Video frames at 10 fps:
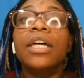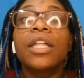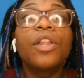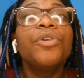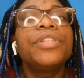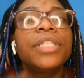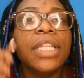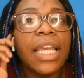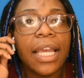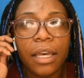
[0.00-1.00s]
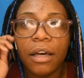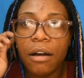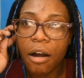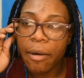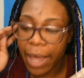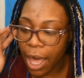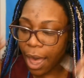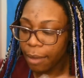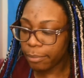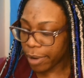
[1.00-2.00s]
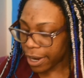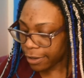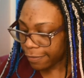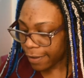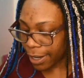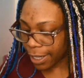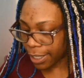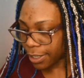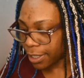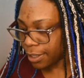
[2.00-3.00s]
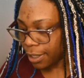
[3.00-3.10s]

Glue stick. Oh my god, brain fart.